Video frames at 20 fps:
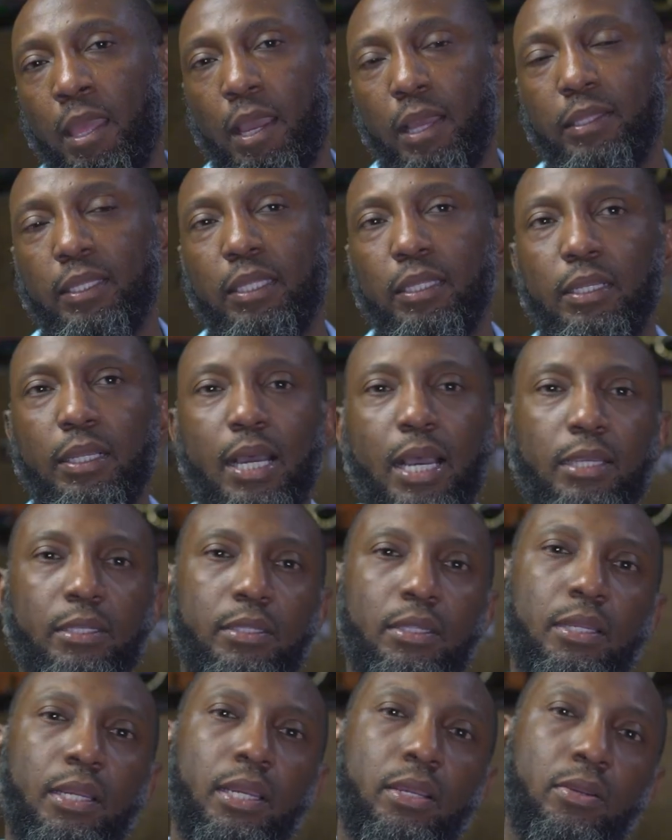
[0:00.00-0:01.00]
And then the
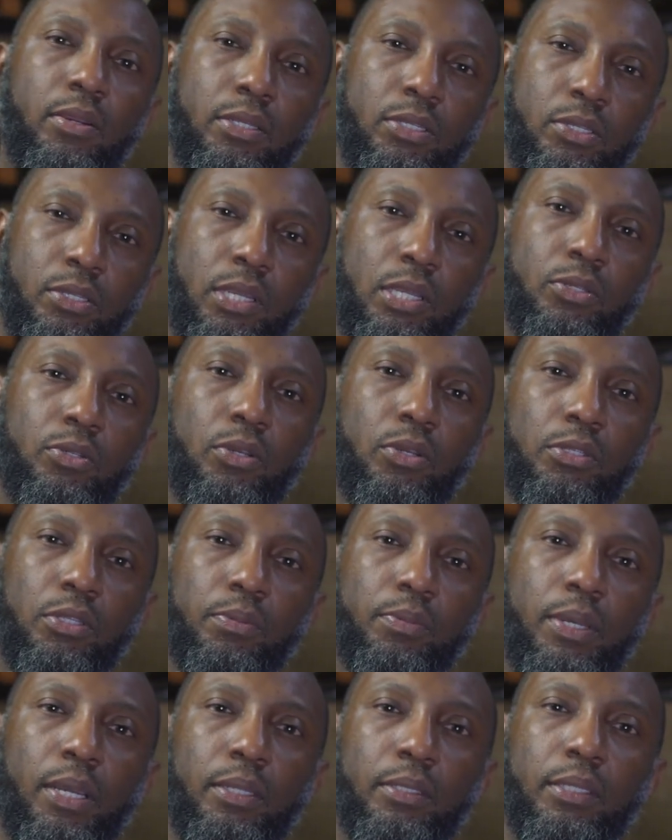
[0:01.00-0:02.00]
last thing I talked
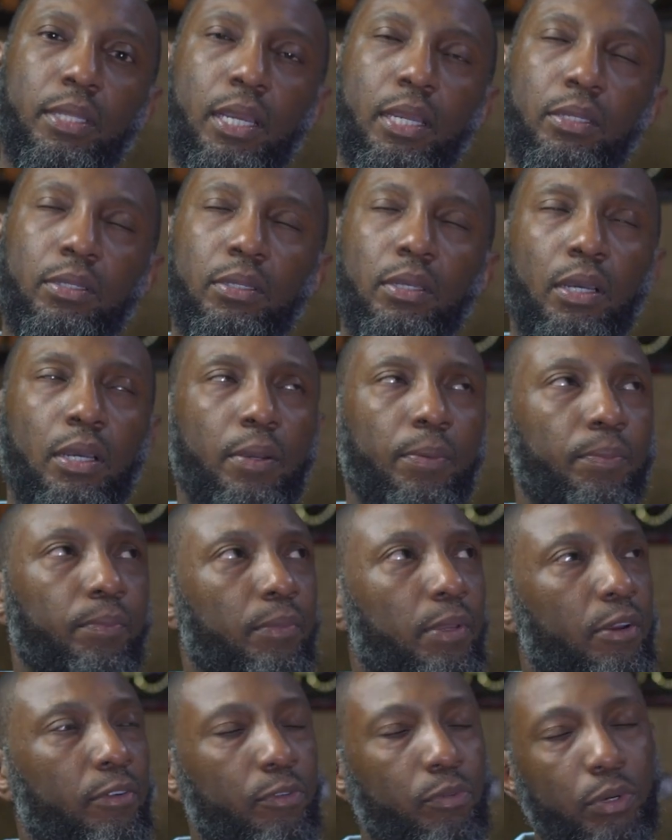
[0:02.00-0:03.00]
about that
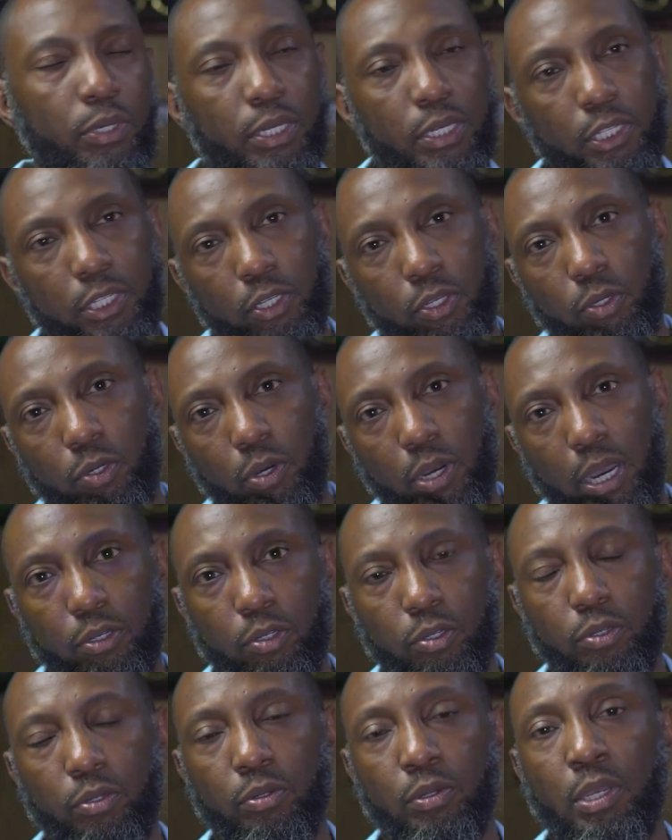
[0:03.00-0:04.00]
everyone needs to know how to
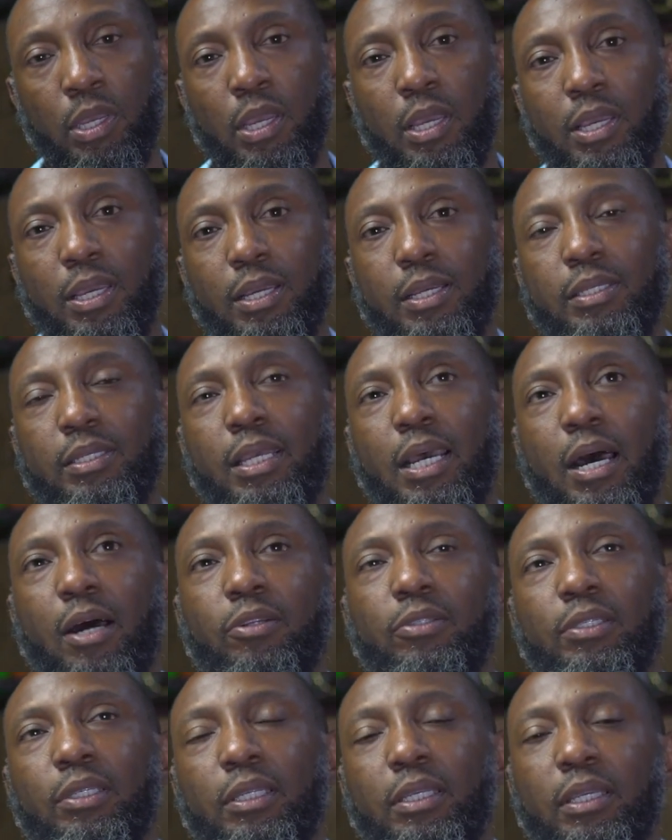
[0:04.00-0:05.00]
do is how
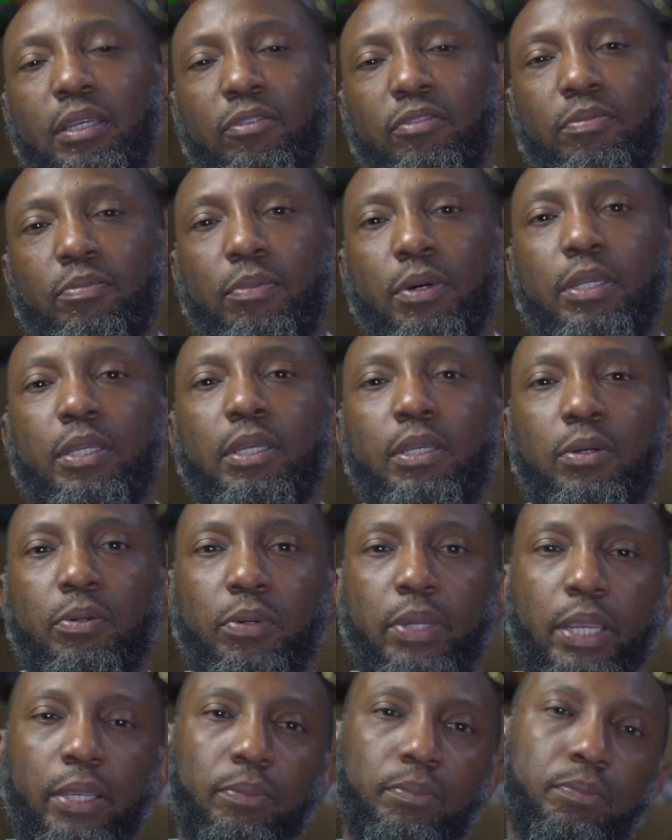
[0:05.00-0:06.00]
to give money
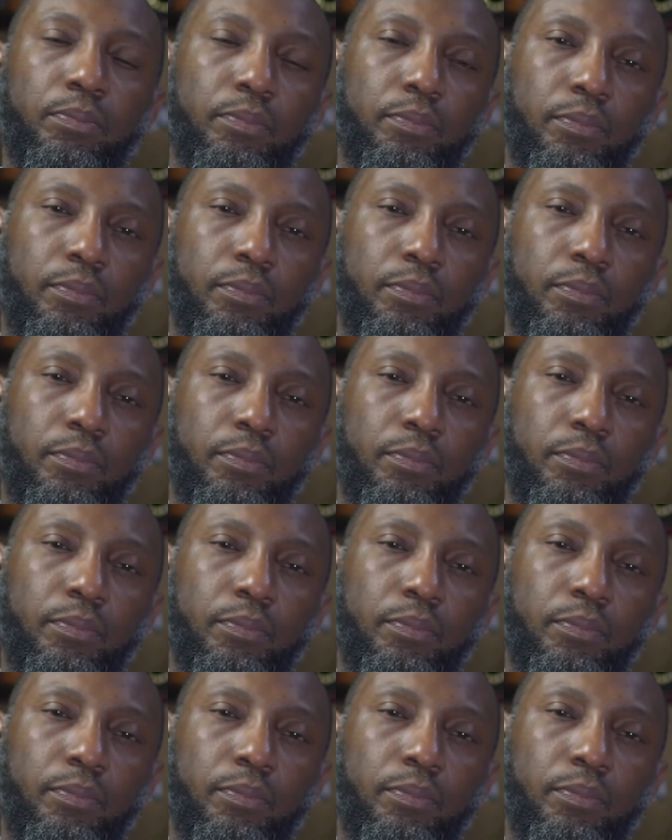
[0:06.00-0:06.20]
away.